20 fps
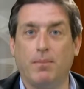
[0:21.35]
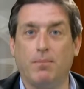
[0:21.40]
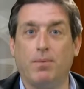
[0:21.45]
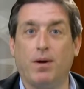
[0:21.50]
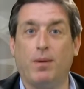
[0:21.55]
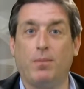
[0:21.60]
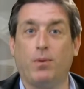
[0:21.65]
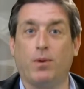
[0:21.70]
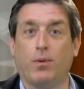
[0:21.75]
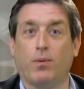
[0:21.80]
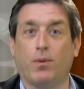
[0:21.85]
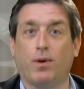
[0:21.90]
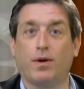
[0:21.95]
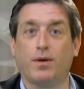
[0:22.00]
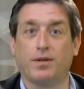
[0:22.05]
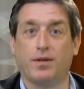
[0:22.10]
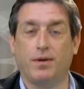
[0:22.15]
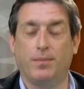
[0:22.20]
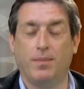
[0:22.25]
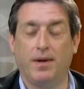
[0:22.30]
Public
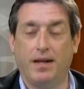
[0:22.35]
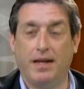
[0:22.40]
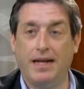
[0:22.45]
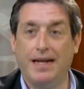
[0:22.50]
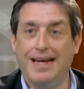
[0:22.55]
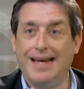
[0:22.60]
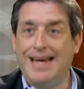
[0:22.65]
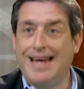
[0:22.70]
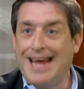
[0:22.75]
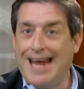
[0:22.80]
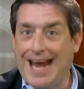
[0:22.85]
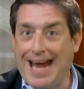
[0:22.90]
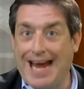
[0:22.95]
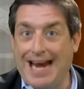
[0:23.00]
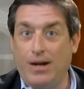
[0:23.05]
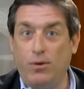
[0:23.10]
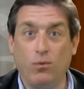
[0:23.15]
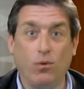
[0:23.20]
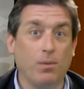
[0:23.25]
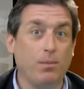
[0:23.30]
Works Committee,
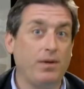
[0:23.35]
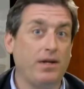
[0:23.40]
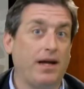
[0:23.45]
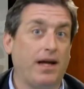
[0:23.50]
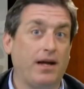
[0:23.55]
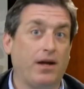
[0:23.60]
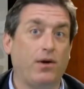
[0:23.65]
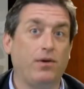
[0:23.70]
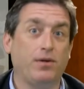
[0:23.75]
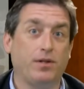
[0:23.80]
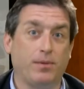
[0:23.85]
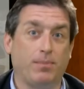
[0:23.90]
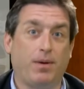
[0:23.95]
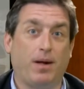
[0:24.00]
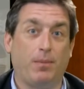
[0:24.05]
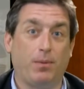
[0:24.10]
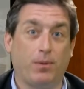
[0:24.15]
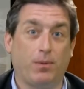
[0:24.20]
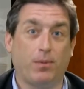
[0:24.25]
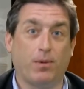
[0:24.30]
and normally I host the
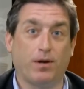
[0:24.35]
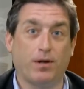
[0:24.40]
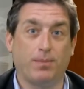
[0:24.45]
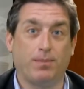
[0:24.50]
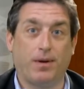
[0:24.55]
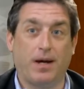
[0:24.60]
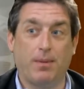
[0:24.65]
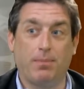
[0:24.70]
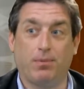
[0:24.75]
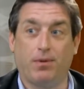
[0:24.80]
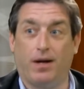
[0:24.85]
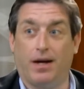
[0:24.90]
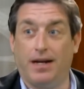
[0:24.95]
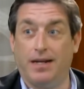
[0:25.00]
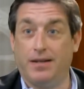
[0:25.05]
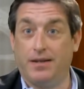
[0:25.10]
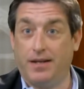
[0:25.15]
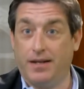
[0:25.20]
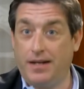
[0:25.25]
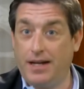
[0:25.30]
Public Works
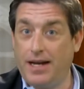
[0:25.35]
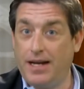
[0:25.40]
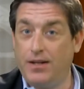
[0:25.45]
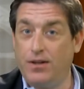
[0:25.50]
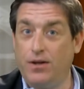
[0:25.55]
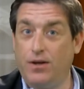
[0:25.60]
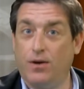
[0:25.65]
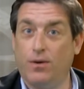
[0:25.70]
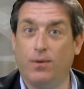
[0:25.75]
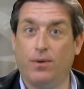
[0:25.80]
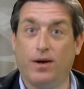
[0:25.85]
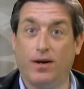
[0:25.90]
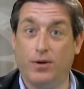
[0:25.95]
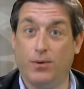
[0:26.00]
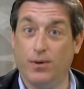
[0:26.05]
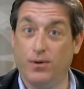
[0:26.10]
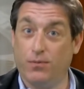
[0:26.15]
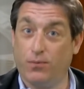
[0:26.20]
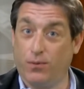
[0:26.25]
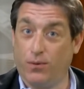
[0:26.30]
Pipeline. Today, though,
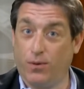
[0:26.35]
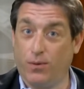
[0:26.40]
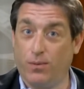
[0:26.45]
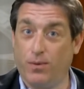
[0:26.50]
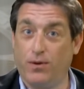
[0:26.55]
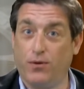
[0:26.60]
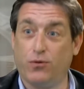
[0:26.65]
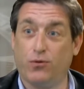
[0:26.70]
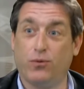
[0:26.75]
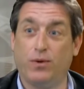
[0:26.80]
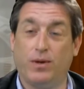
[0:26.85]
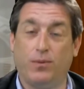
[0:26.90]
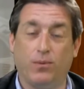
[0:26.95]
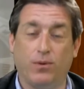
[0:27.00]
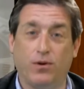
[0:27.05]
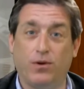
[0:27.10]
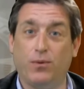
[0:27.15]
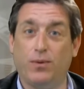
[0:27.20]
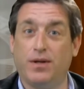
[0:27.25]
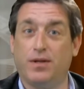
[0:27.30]
you're in for a real treat.
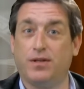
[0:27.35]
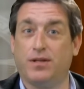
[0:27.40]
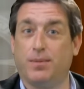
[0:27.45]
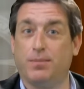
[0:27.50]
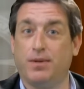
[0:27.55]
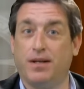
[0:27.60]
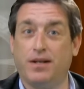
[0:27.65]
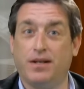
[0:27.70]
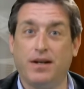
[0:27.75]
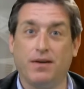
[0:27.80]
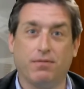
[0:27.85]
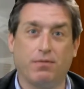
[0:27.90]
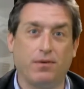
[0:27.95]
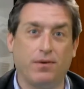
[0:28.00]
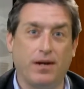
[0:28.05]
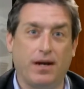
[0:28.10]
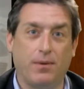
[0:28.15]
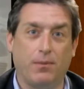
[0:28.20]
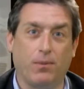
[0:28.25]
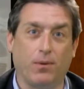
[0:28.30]
We're doing something
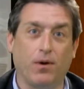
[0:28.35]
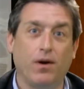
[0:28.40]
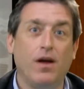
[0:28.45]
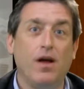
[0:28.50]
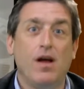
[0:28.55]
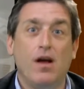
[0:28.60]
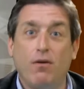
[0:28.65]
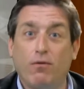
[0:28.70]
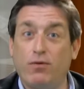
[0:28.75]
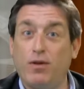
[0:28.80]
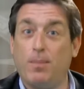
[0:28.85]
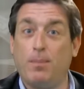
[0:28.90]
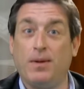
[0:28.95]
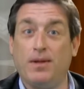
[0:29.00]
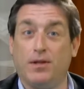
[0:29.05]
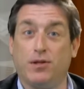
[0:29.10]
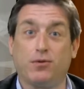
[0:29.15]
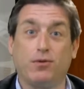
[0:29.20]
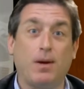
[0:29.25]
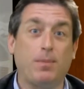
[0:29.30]
different, and we're
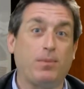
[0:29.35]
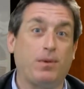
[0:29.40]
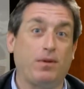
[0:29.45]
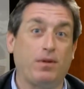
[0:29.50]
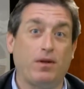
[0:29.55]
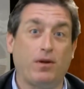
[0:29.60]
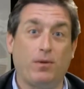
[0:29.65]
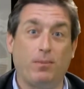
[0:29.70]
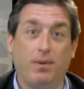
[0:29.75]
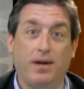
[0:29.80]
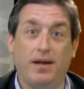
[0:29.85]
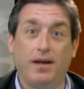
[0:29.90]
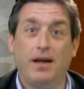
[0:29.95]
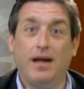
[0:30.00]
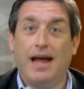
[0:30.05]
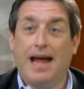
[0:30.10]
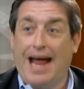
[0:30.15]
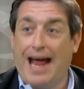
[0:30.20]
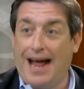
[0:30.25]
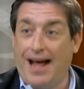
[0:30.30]
flipping the script a little bit,
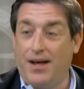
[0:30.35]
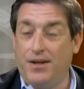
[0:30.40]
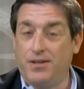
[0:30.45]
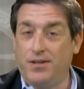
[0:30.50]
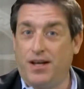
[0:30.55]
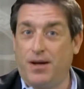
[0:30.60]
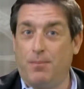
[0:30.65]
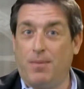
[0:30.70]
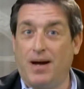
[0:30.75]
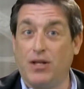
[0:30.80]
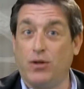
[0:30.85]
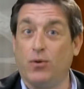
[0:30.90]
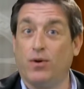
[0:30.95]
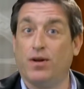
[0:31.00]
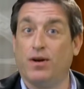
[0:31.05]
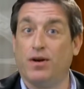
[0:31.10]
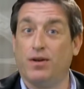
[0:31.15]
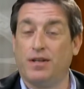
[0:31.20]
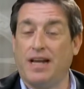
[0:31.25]
as my daughters,